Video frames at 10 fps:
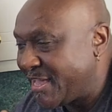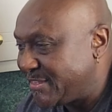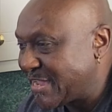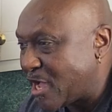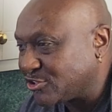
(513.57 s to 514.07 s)

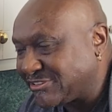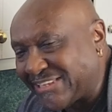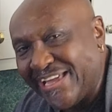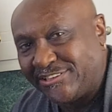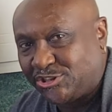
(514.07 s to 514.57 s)
And y'all
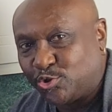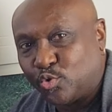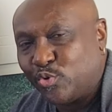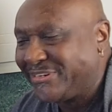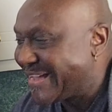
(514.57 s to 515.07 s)
stay
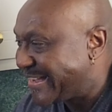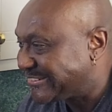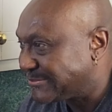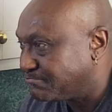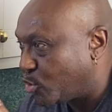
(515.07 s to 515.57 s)
tuned. We
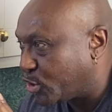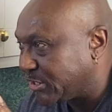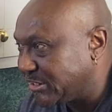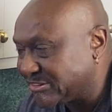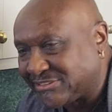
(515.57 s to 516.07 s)
got some
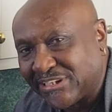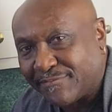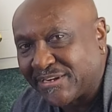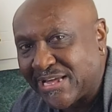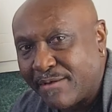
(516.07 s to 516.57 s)
more good
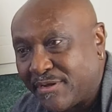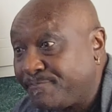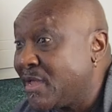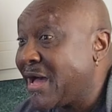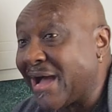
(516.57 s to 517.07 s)
stuff coming.